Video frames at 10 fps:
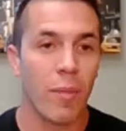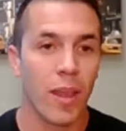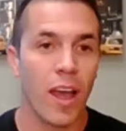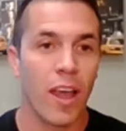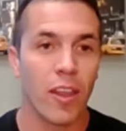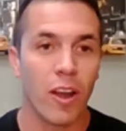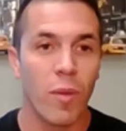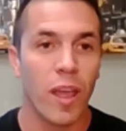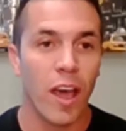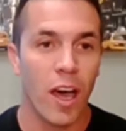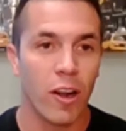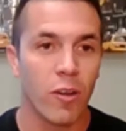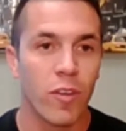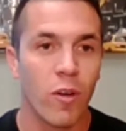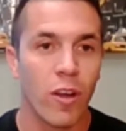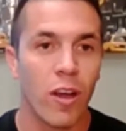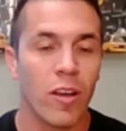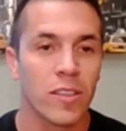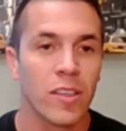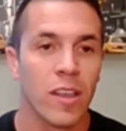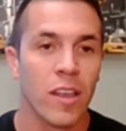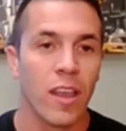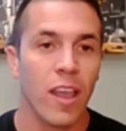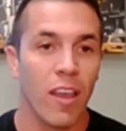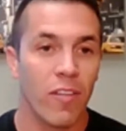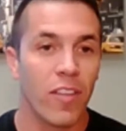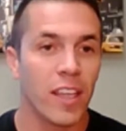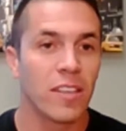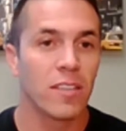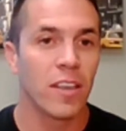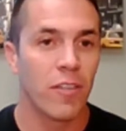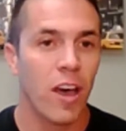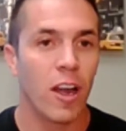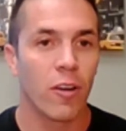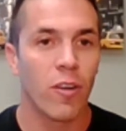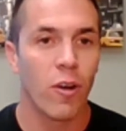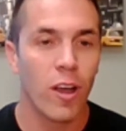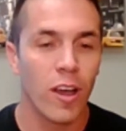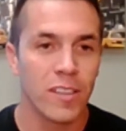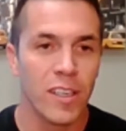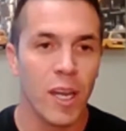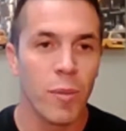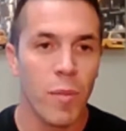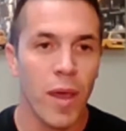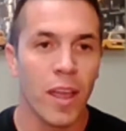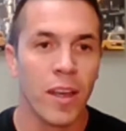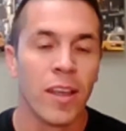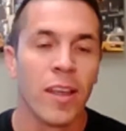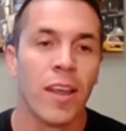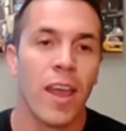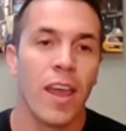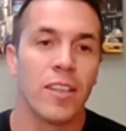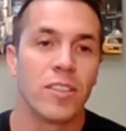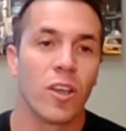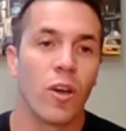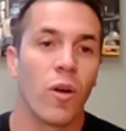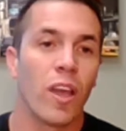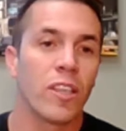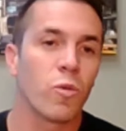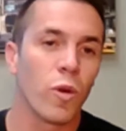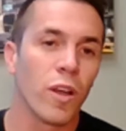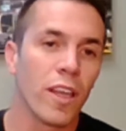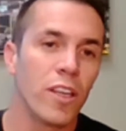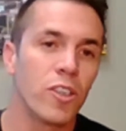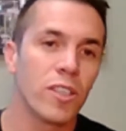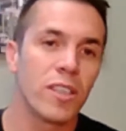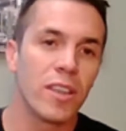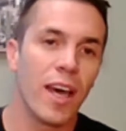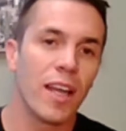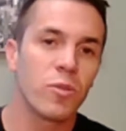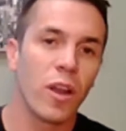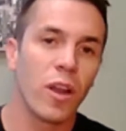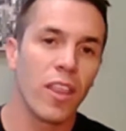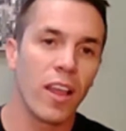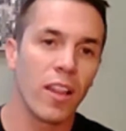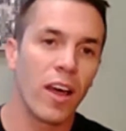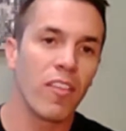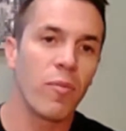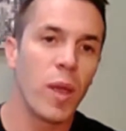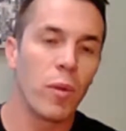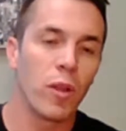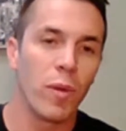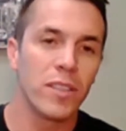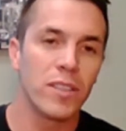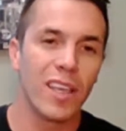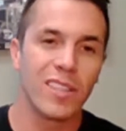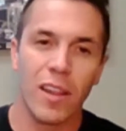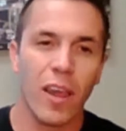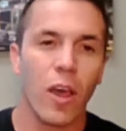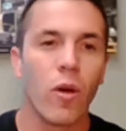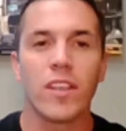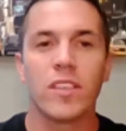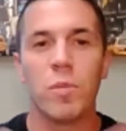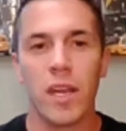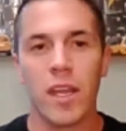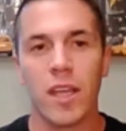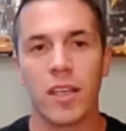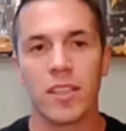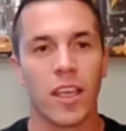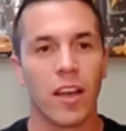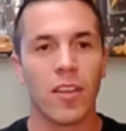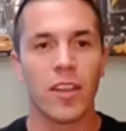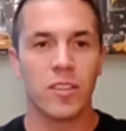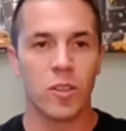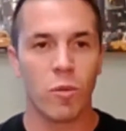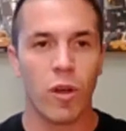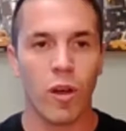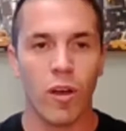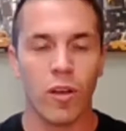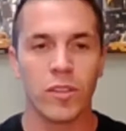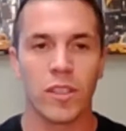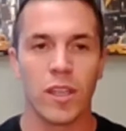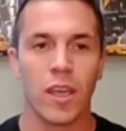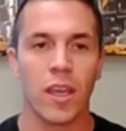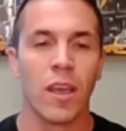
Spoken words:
the guy that I'll make 100 phone calls if 100 phone calls need to be made. And so it's really just, that's what I think a lot of people are missing, is that they go to these meetings, they get on these Zoom calls, they